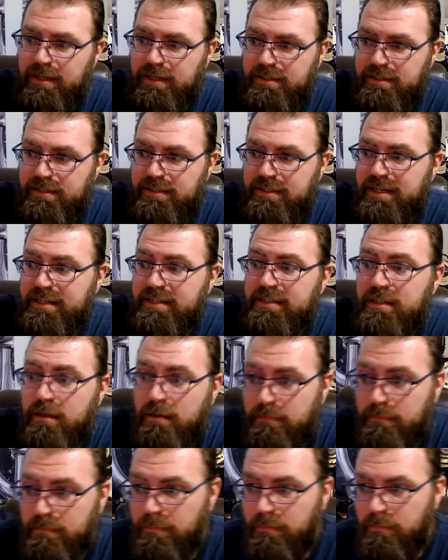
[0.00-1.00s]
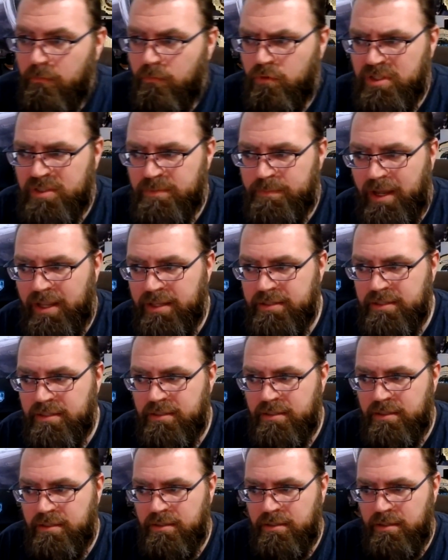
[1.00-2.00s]
system responses
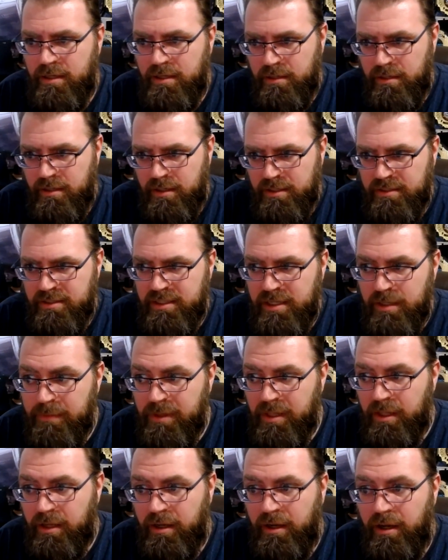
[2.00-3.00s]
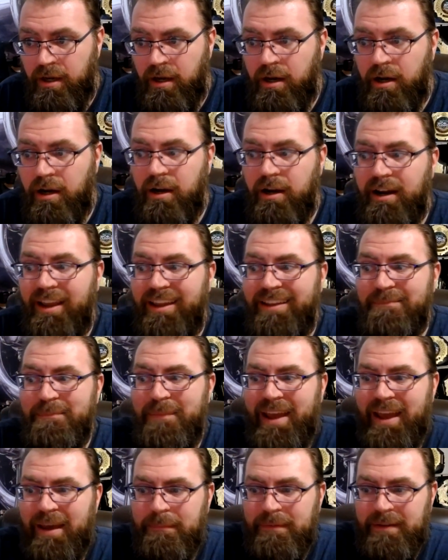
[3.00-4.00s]
and stimuli are, and
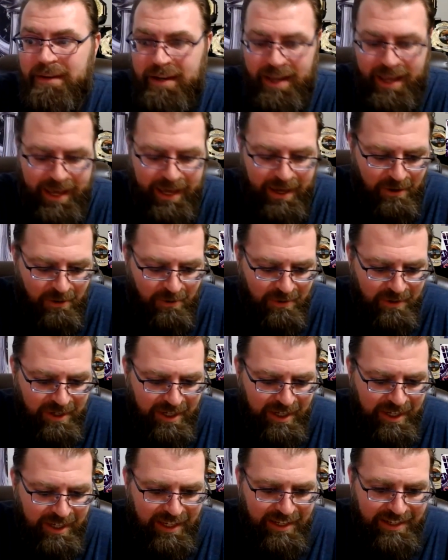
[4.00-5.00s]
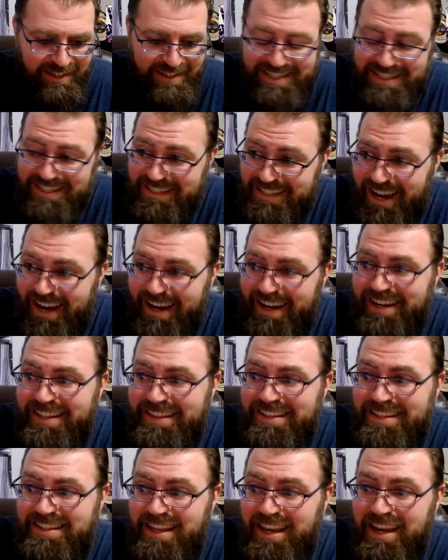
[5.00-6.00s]
mapping out
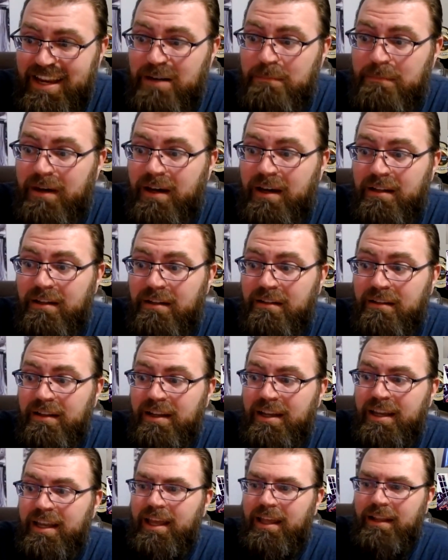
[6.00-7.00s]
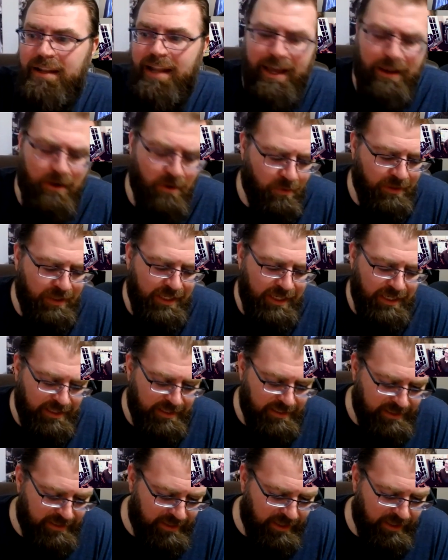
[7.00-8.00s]
designing the data model, not only
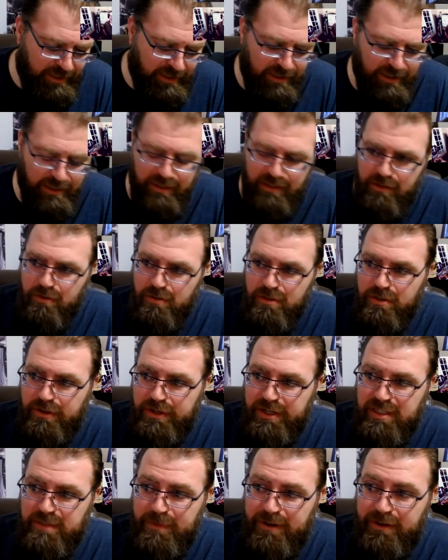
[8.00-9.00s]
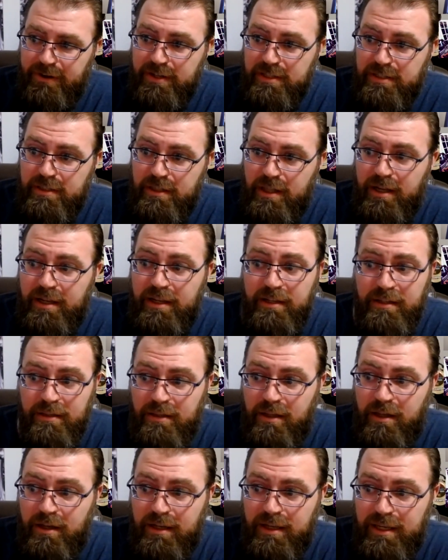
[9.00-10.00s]
is the user experience
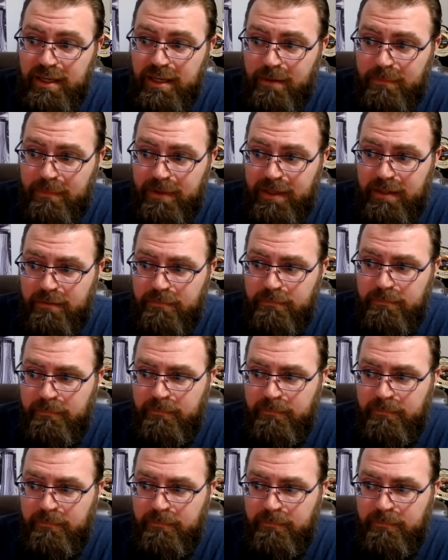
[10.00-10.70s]
clunky, I mean,